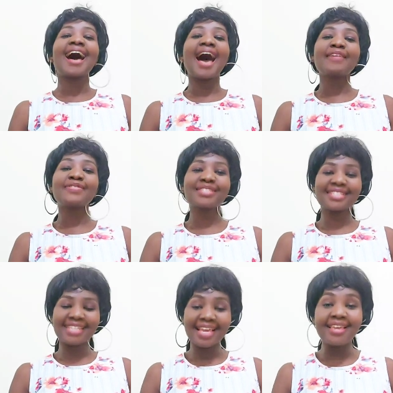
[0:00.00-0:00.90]
have to
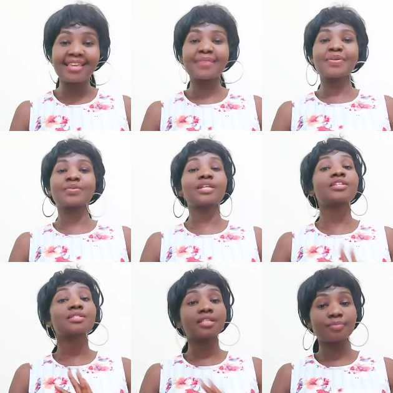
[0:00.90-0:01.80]
stay here because
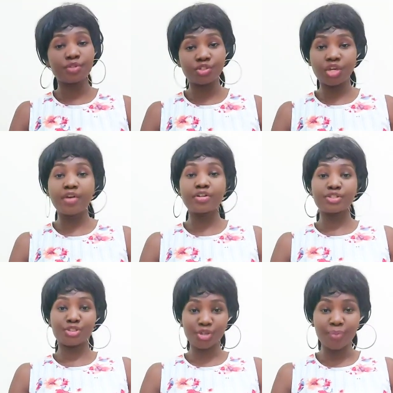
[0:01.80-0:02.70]
I'll still be
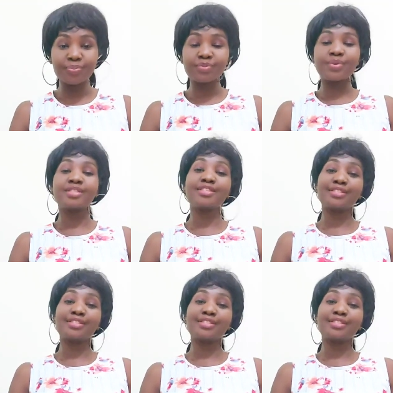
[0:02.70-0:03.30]
sharing jobs with